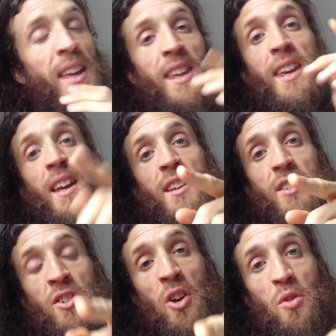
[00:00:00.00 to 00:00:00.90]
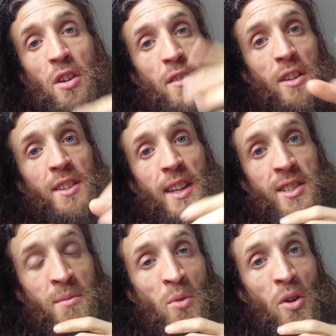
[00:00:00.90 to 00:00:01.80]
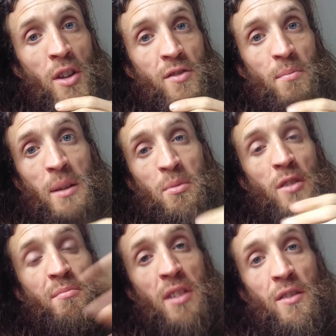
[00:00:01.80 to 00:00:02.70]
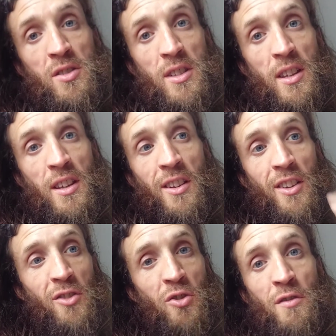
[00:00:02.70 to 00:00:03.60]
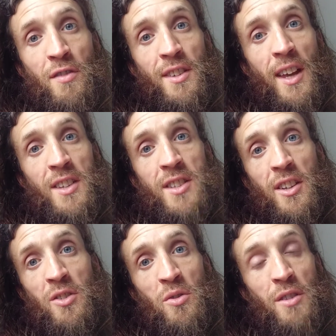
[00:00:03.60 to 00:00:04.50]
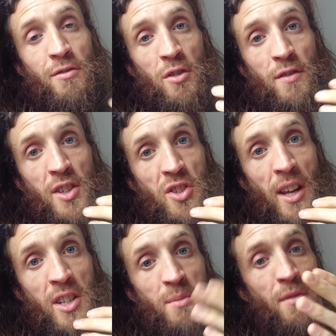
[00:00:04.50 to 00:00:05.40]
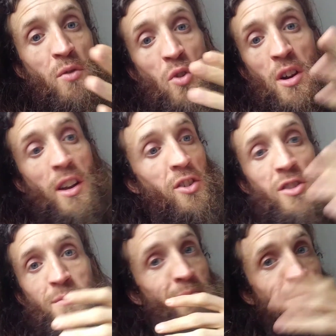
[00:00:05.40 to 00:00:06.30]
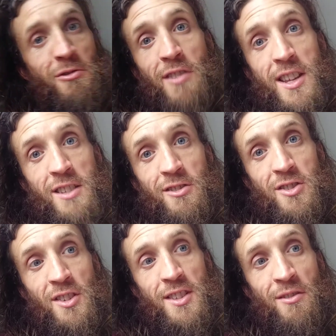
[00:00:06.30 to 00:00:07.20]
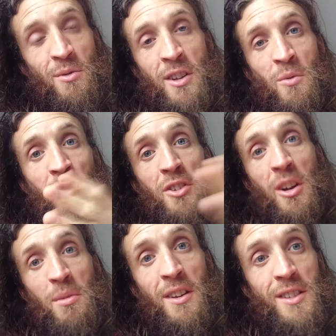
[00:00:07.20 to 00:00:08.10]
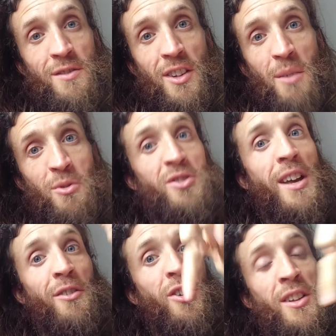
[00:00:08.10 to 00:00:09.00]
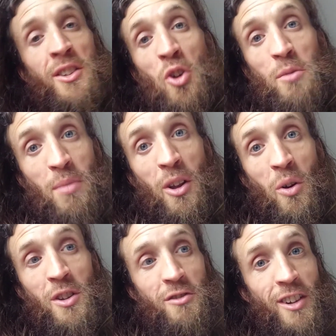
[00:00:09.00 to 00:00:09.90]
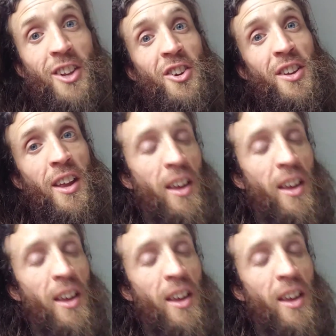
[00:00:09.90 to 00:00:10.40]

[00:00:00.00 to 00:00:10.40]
yeah, the note of all the testimonials from people who've previously like done fantastic doing the Fruit Feast Challenge before, like just crazy results, everyone. I won't talk about in this video, but just have a look in the note below. It's really good.